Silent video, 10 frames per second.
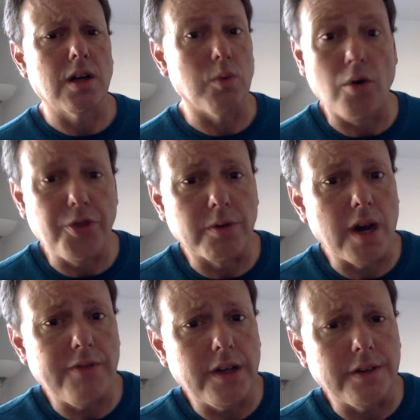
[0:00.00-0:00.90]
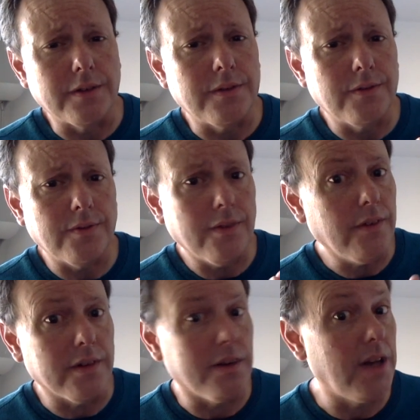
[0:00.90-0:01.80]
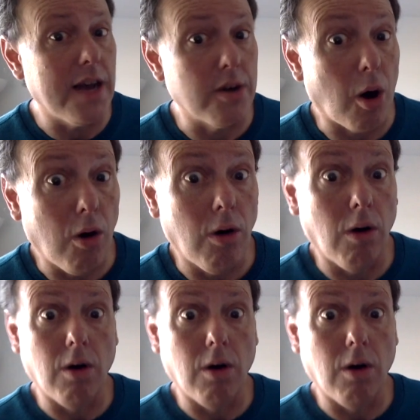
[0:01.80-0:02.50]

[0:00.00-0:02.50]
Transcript: Quoth the raven, nevermore